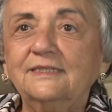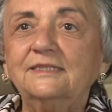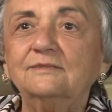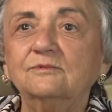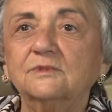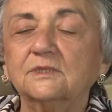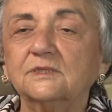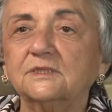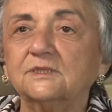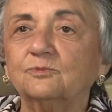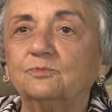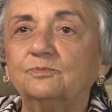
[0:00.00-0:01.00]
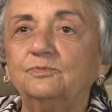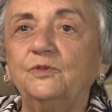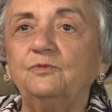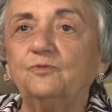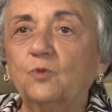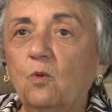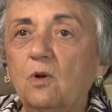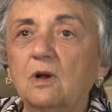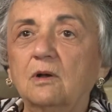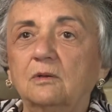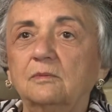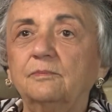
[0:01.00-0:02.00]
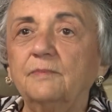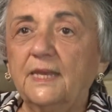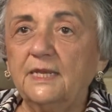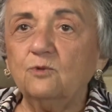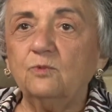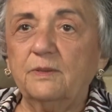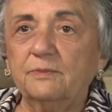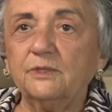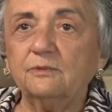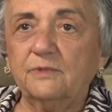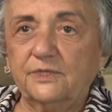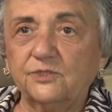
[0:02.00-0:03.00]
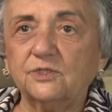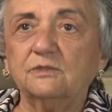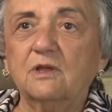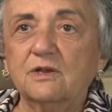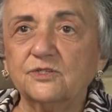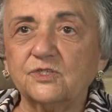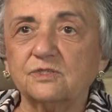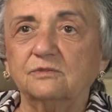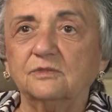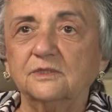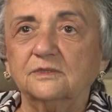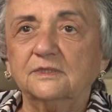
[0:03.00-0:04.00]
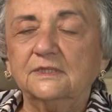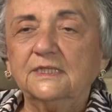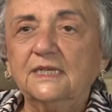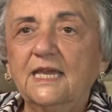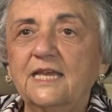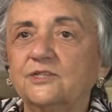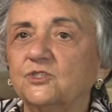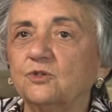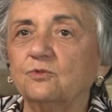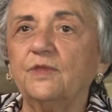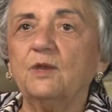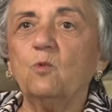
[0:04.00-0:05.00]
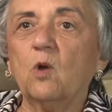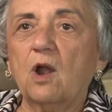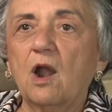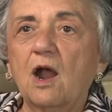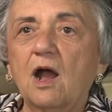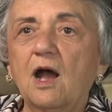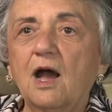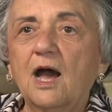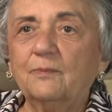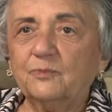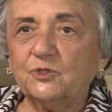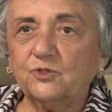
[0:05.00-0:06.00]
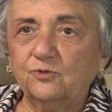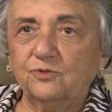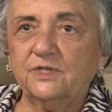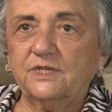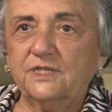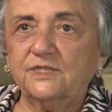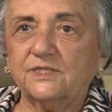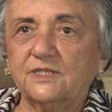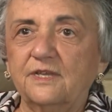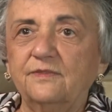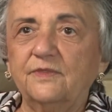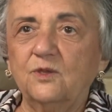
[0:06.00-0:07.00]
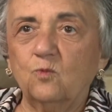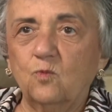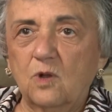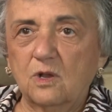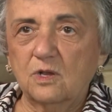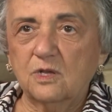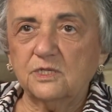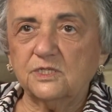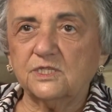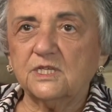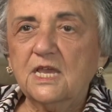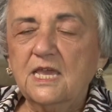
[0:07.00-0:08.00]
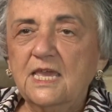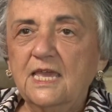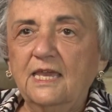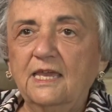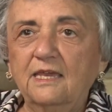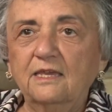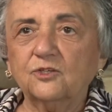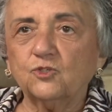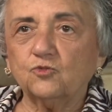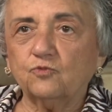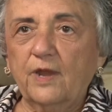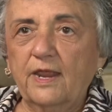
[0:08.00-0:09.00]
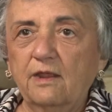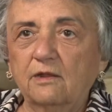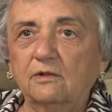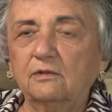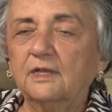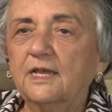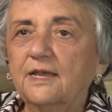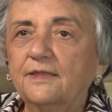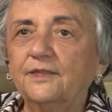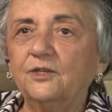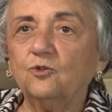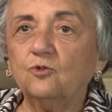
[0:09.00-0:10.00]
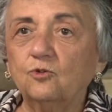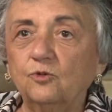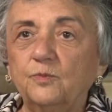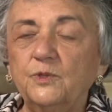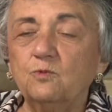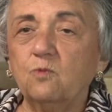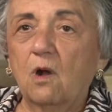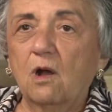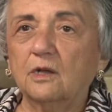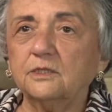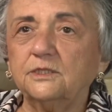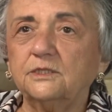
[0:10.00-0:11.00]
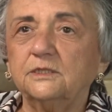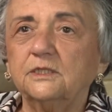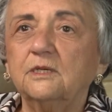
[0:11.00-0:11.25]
It It was before many women went to law school, and so there were opportunities, and there was a trail that could be walked.